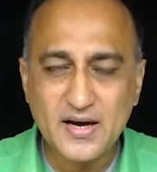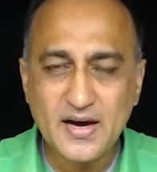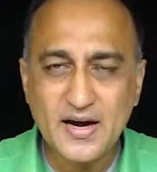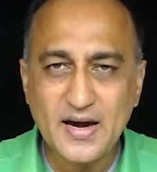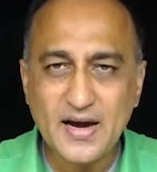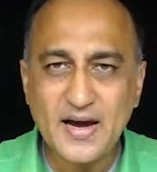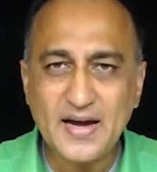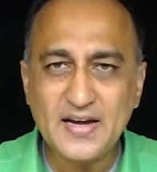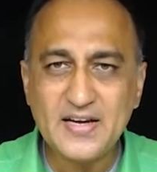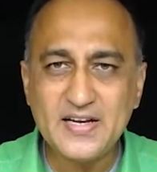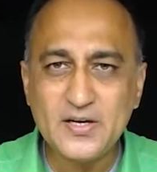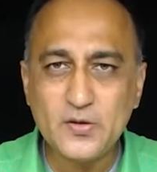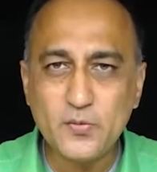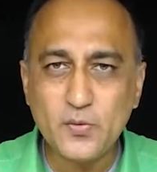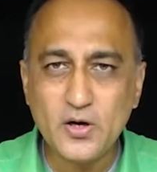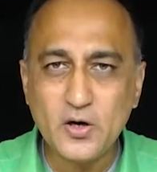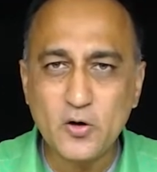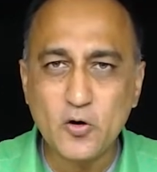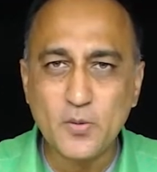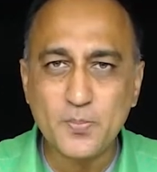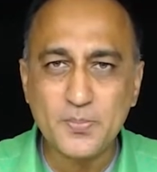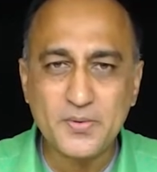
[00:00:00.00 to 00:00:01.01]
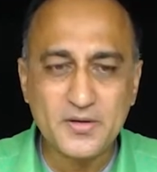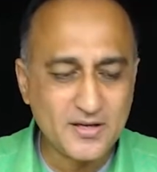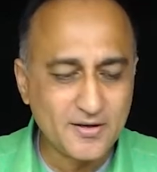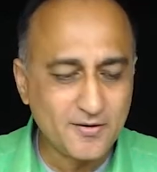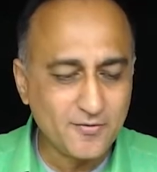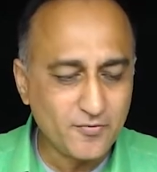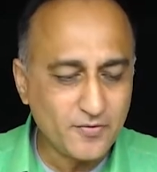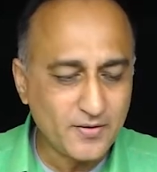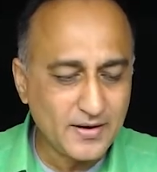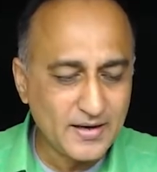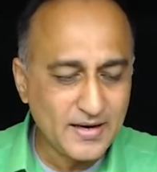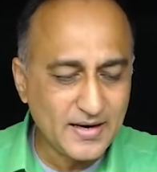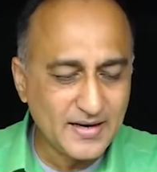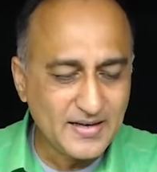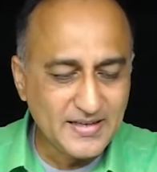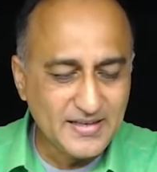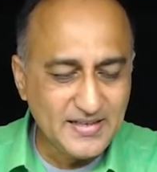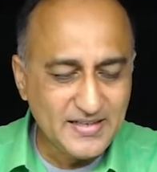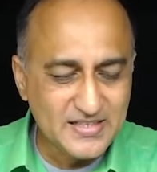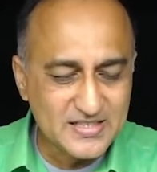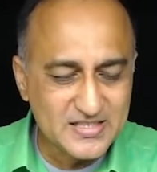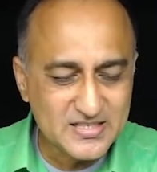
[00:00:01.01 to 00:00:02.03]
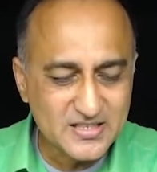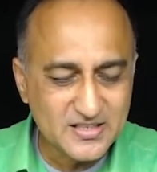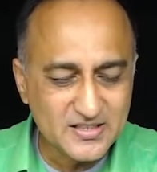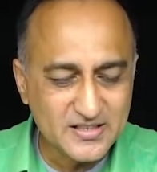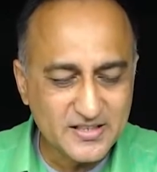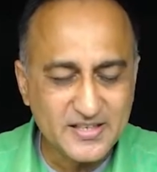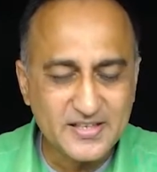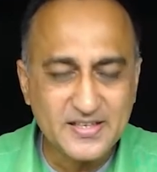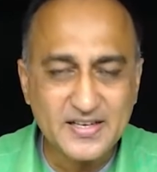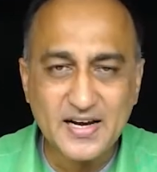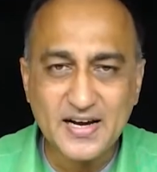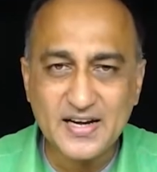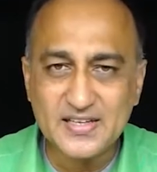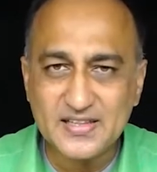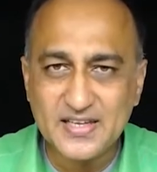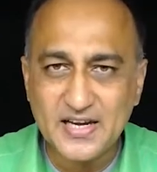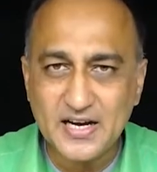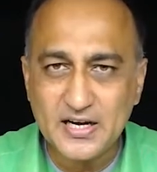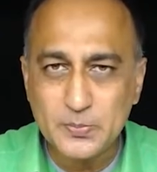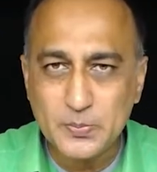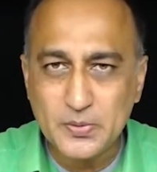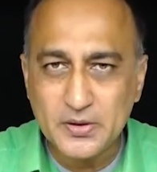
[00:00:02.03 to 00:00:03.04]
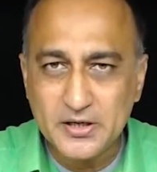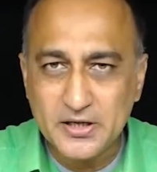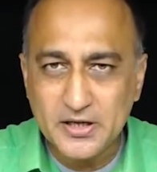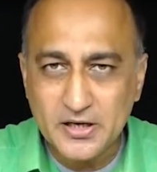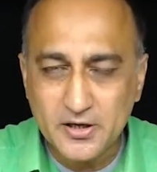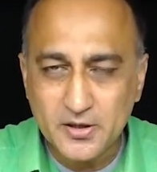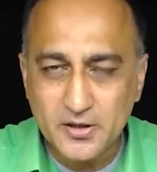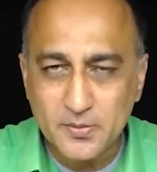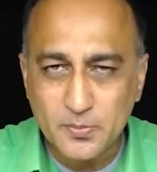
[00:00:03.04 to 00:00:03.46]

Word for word: and it will copy that file and insert it at that particular